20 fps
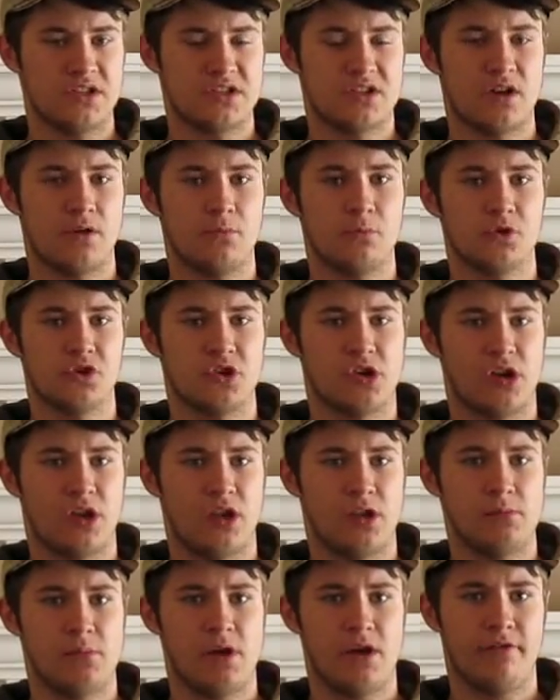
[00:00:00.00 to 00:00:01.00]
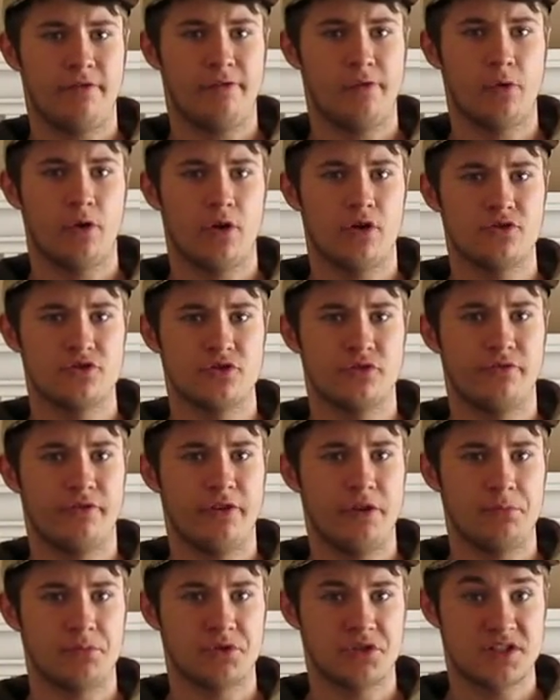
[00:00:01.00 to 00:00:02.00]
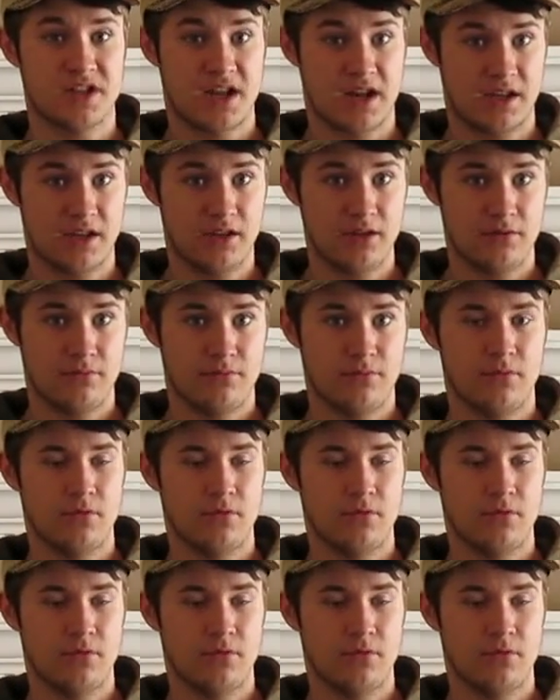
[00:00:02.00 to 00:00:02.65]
this gun, we're talking about 400 feet per second.